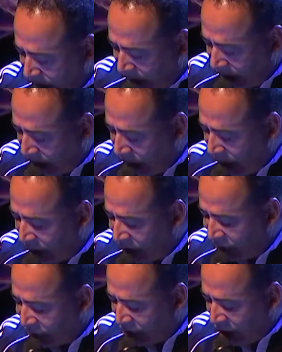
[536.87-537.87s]
of
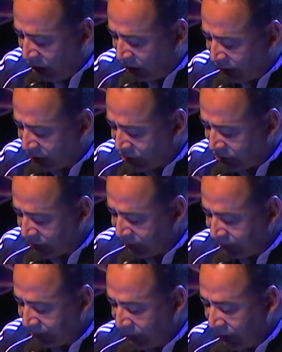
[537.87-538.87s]
knowledge.
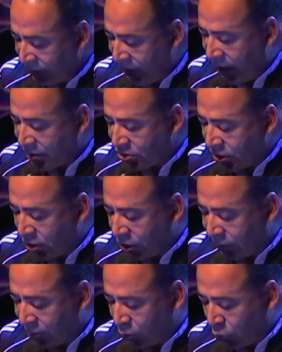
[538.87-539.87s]
Now, so I looked
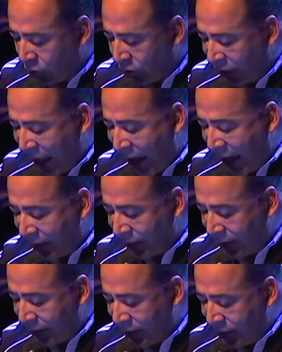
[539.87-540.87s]
up the word lack
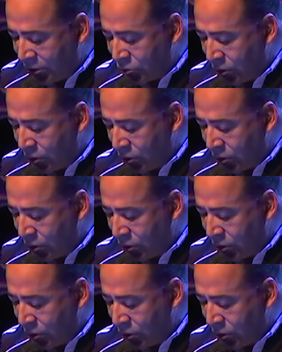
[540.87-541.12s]
and here's what it